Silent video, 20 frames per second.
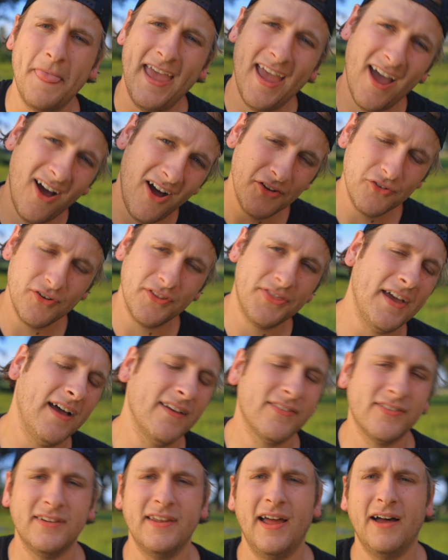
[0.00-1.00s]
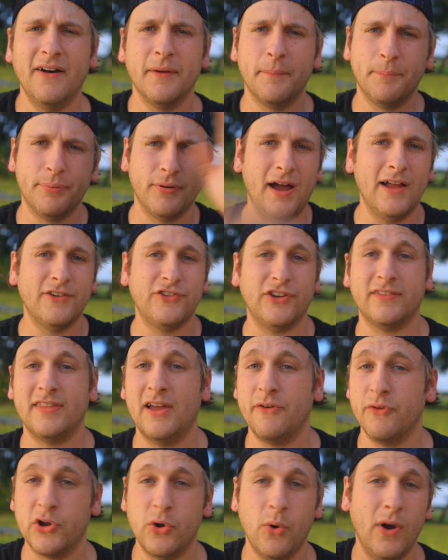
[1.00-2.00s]
a $100,000 project
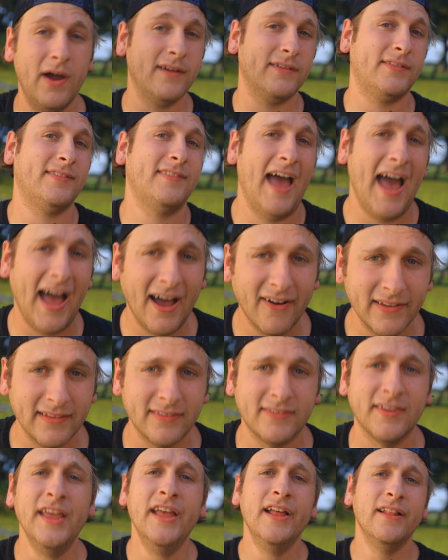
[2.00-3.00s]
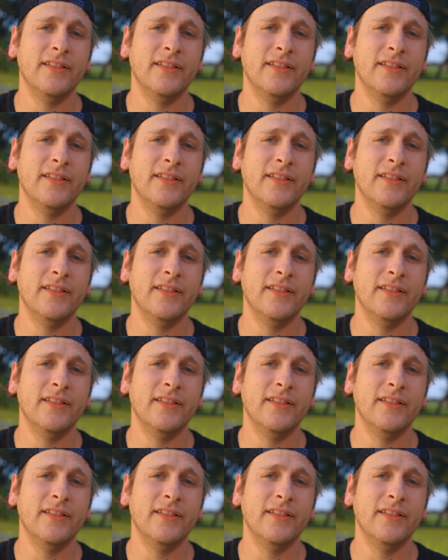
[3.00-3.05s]
that requires talent,